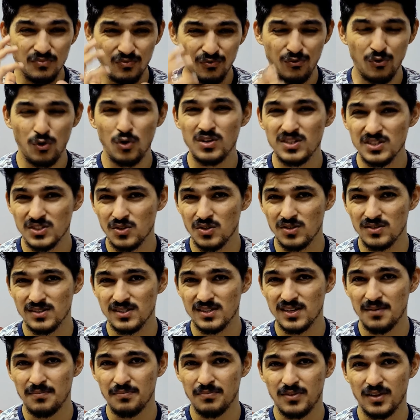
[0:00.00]
focus on
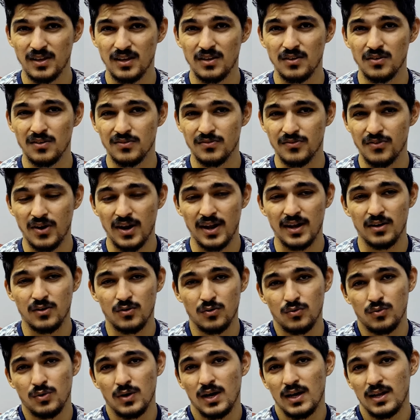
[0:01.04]
something, you're trying
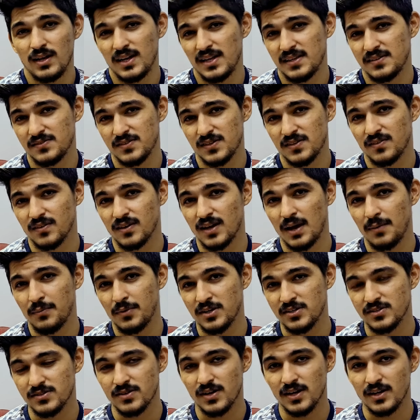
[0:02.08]
to, let's say the camera
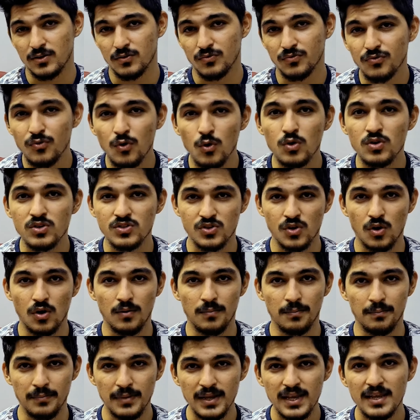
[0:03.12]
is trying to focus on
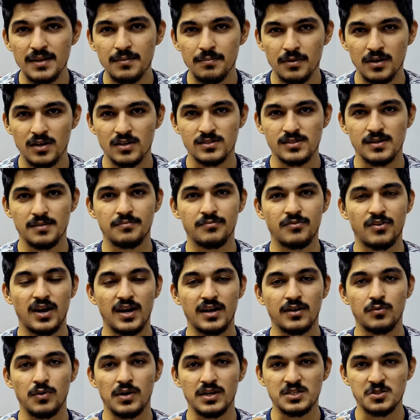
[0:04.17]
me because I'm trying
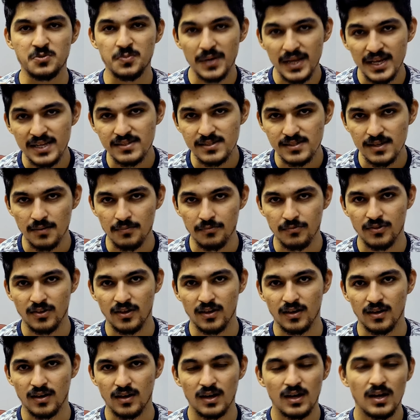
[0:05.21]
to explain
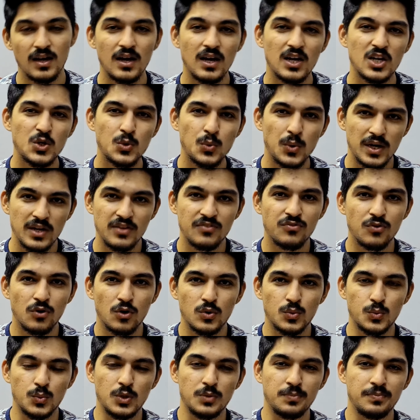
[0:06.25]
something. 24
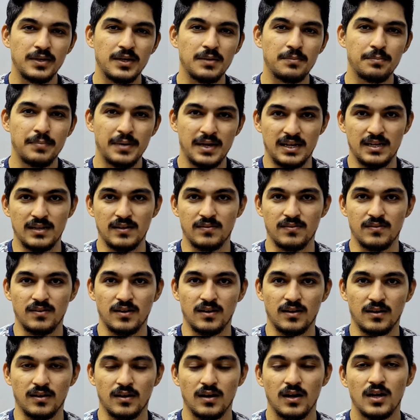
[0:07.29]
would be a better
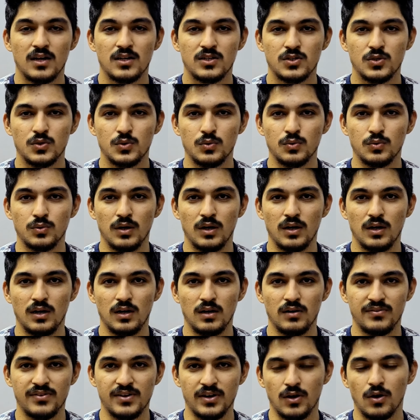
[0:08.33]
thing to
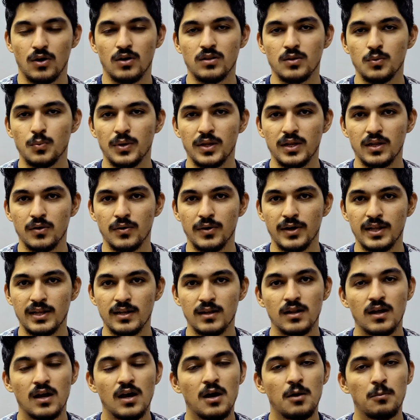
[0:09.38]
record the video in,
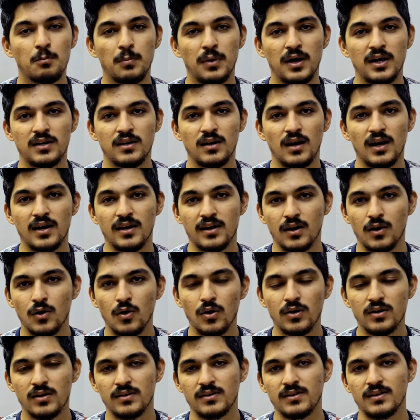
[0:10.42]
but I
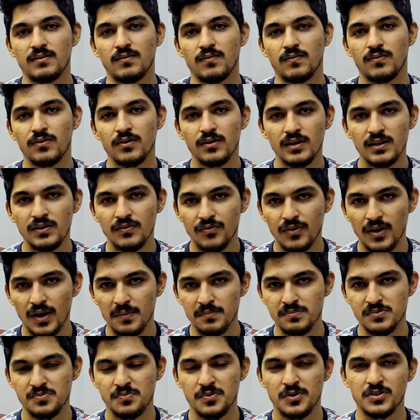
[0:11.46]
recorded in 30
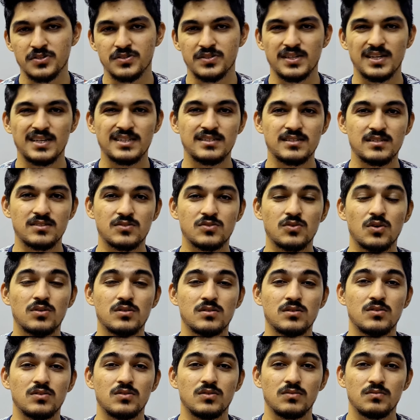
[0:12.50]
frames because it has got a